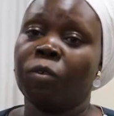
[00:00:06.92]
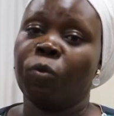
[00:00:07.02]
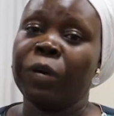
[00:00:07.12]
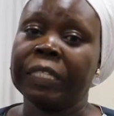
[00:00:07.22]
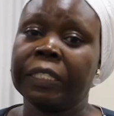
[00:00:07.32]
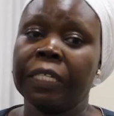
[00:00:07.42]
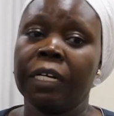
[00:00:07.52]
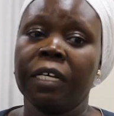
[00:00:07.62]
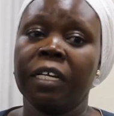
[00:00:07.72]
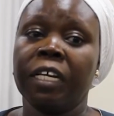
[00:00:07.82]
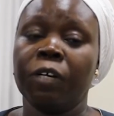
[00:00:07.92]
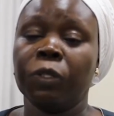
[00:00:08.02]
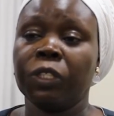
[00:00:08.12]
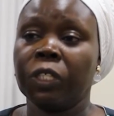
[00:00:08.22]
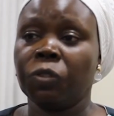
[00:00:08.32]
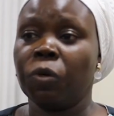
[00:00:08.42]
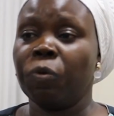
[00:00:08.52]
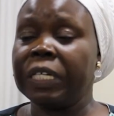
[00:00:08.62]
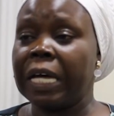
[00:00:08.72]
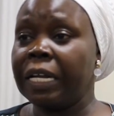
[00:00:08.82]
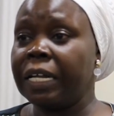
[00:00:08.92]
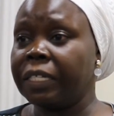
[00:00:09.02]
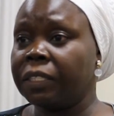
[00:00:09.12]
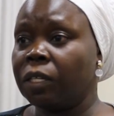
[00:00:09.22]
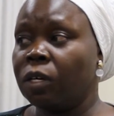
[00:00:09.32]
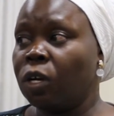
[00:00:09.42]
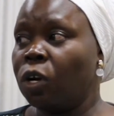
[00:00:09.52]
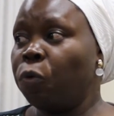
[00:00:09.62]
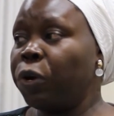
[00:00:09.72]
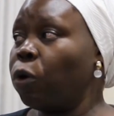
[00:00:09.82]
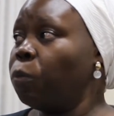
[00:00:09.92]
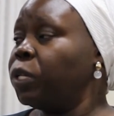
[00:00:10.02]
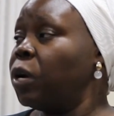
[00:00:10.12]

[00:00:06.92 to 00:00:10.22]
we are still in negotiation with others. We hope